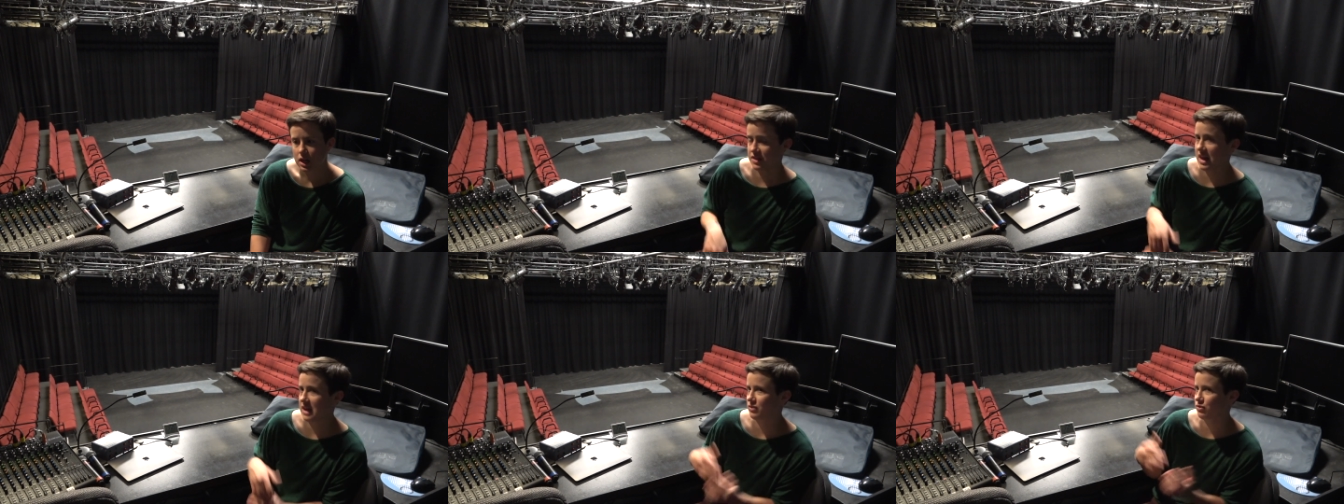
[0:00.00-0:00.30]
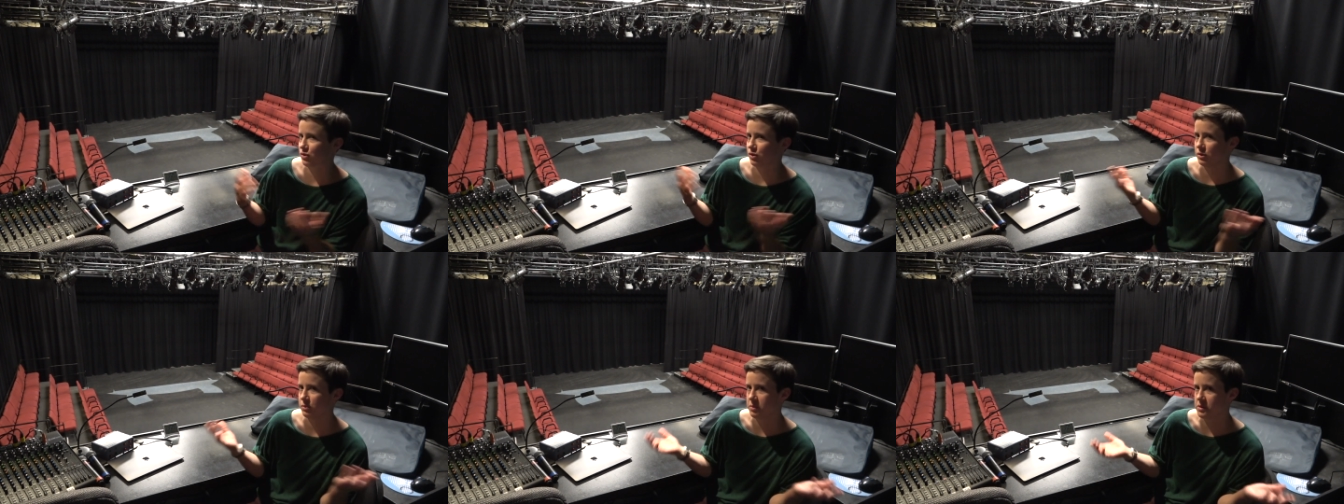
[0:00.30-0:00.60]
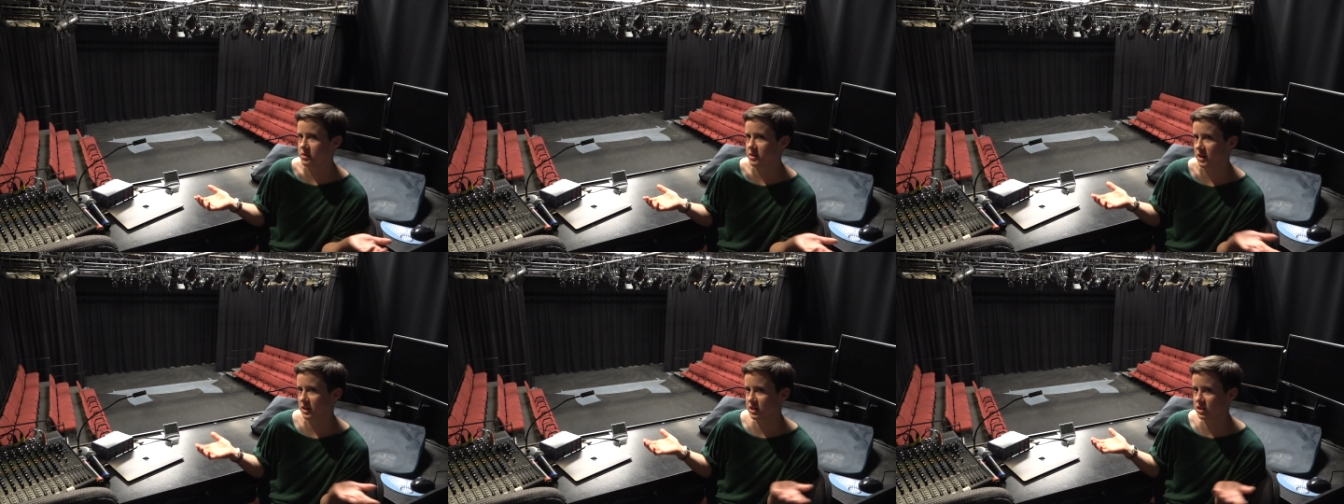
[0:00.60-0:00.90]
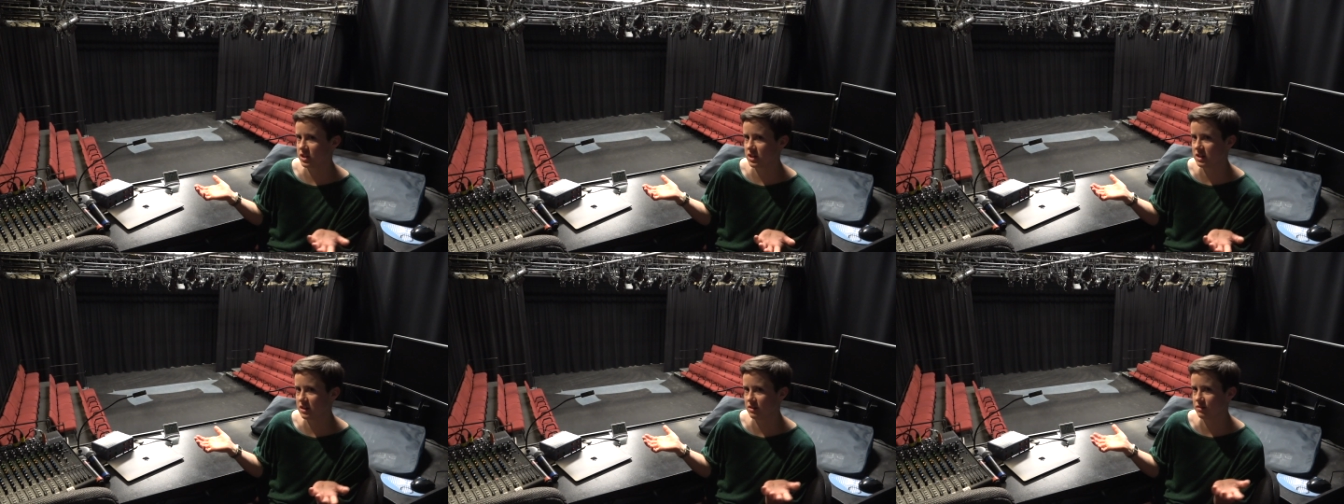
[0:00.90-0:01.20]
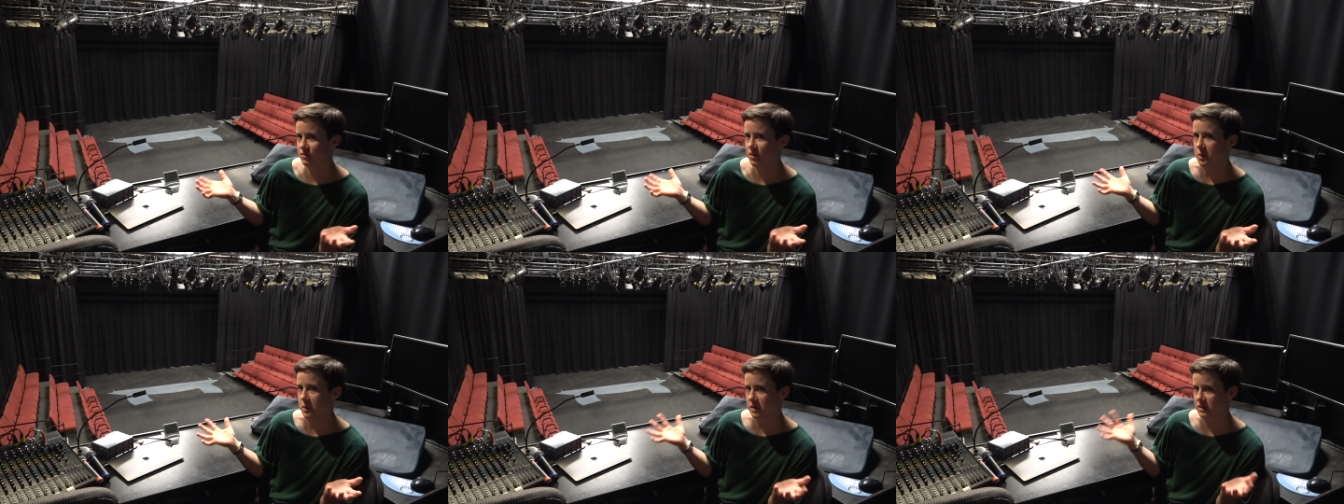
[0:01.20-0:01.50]
Theatrical production,
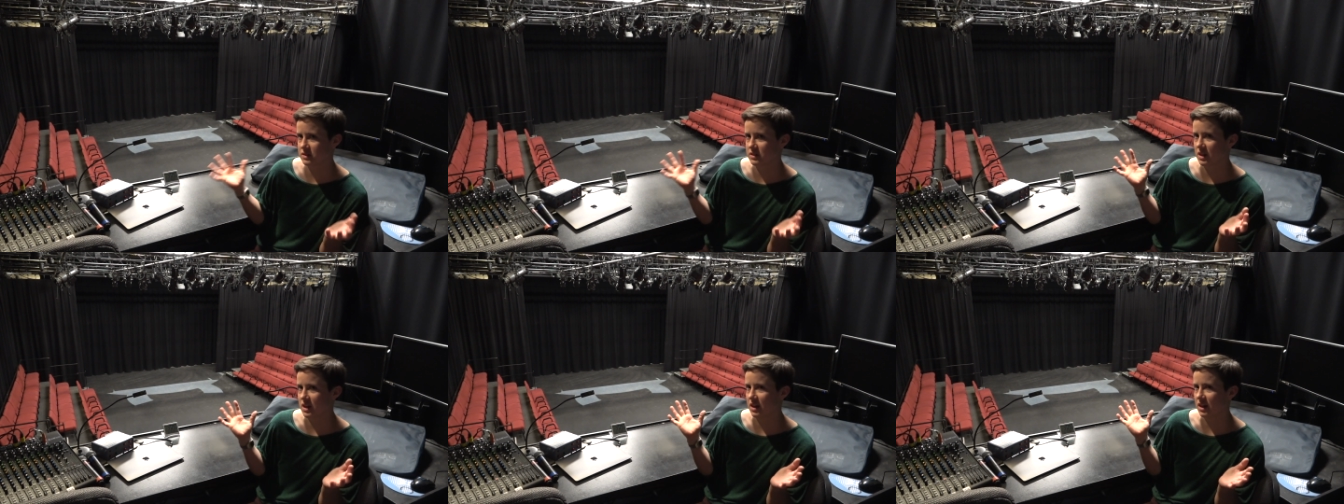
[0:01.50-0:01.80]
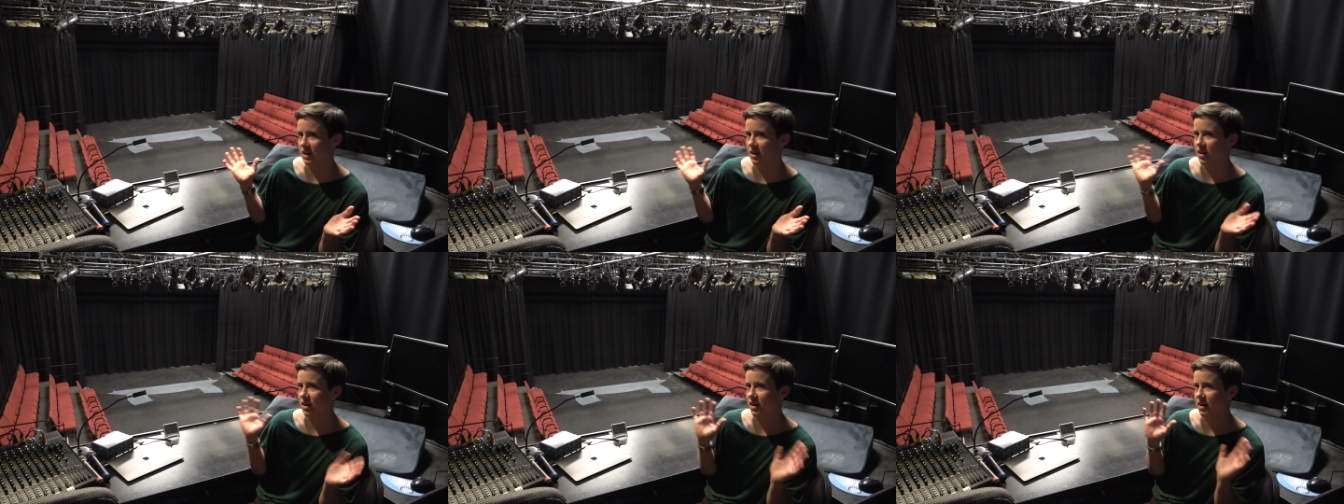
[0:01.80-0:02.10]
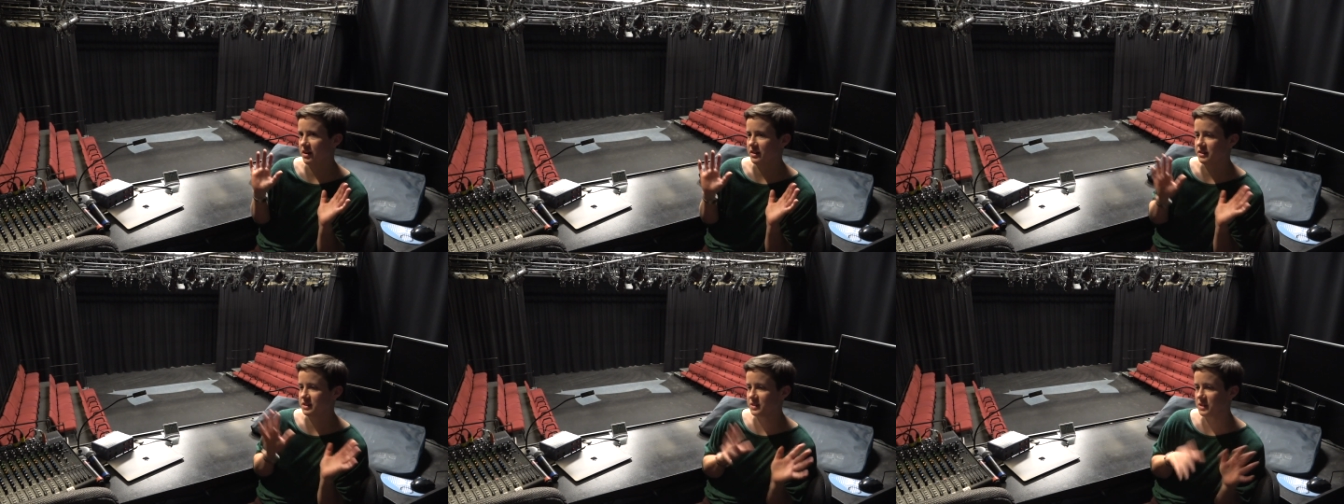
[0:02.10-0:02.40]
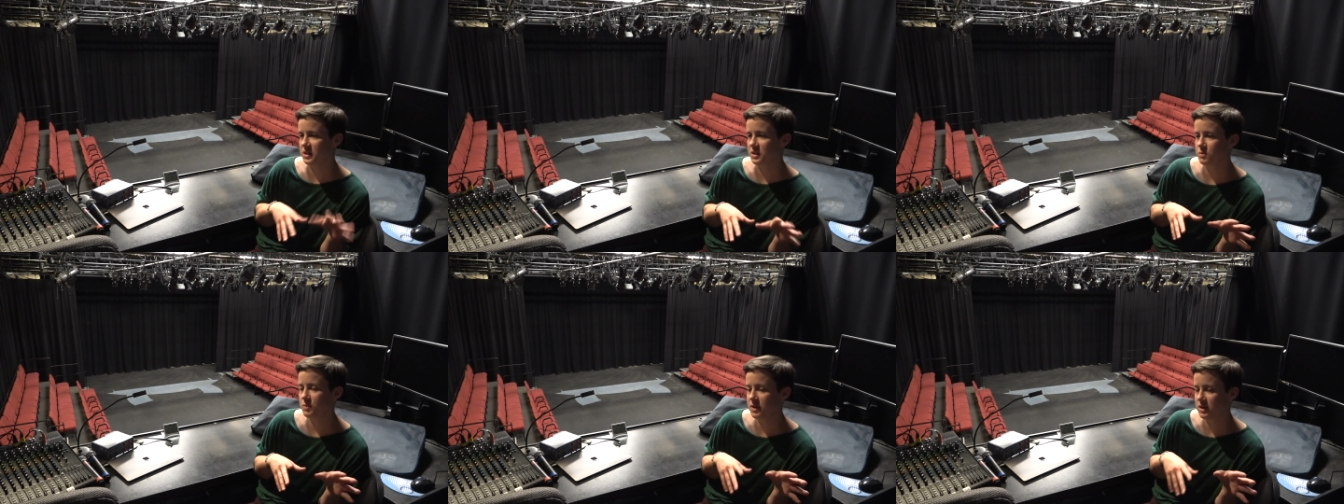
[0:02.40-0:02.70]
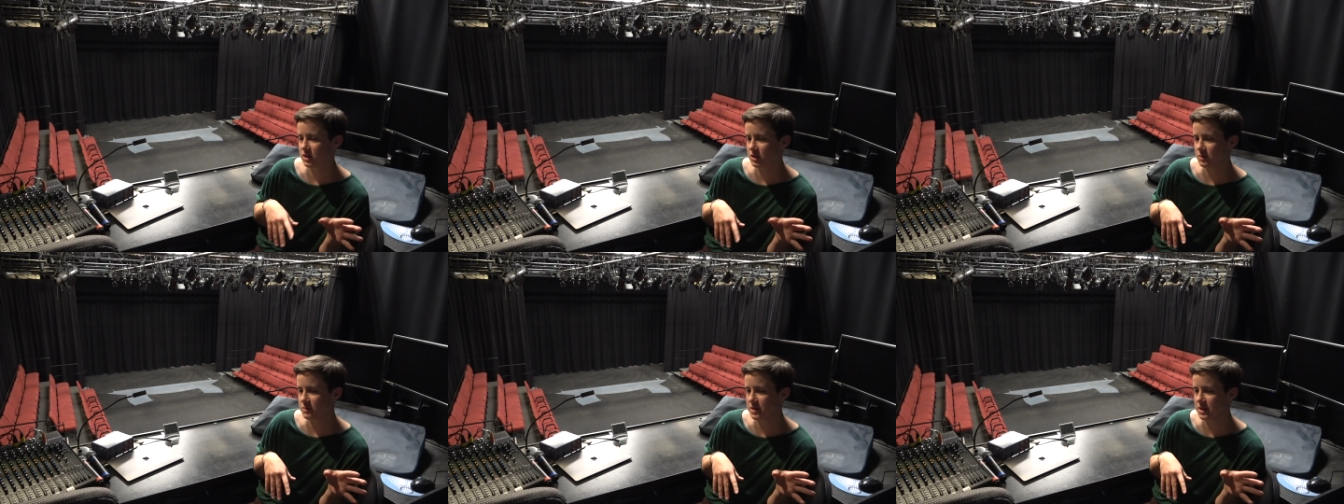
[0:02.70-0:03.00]
focusing on stage
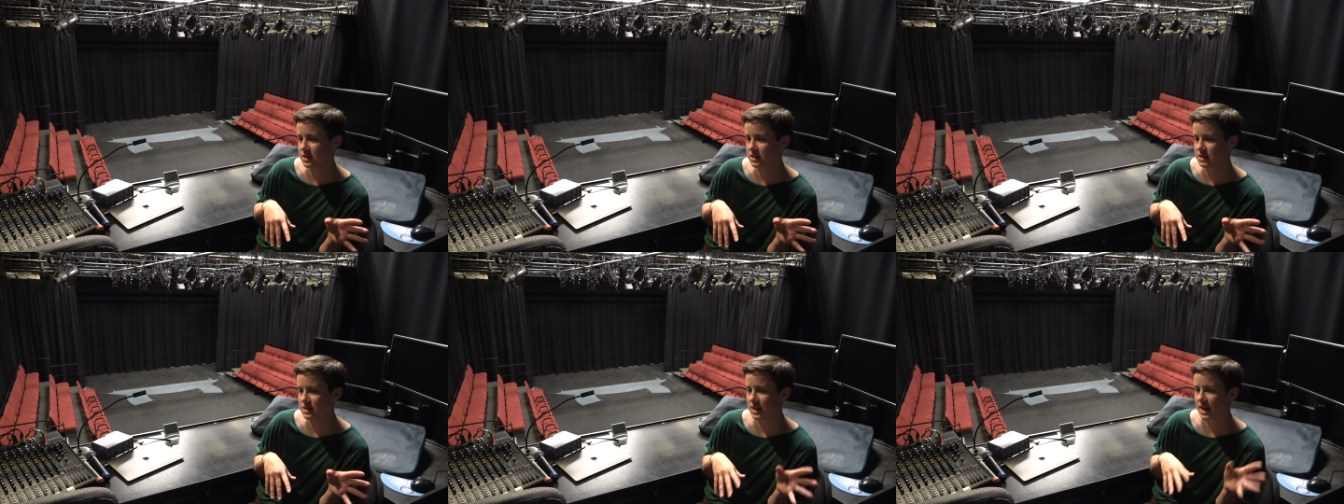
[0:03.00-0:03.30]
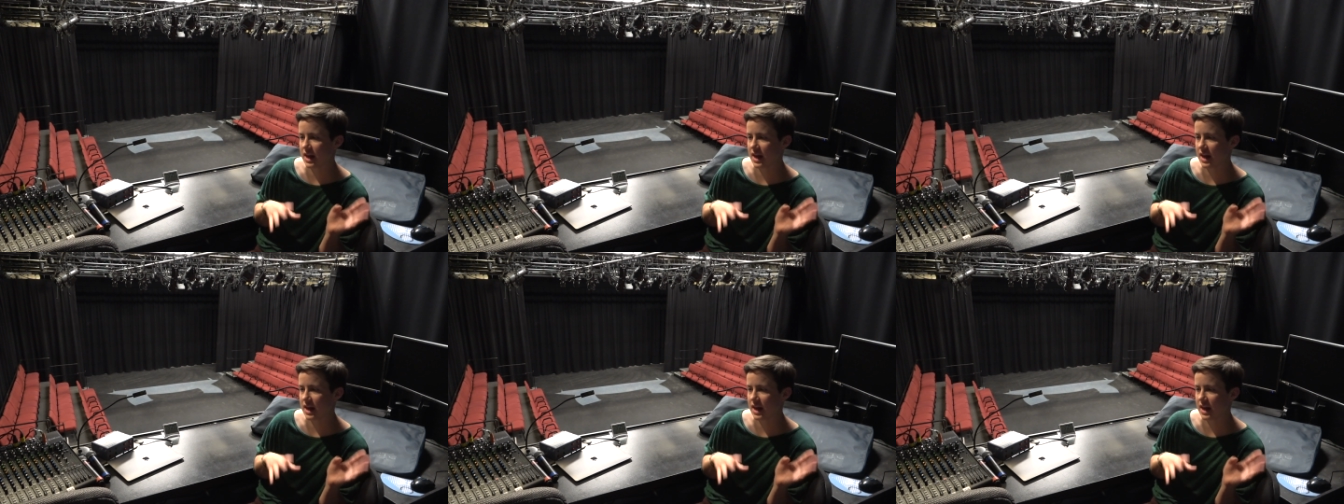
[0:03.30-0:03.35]
management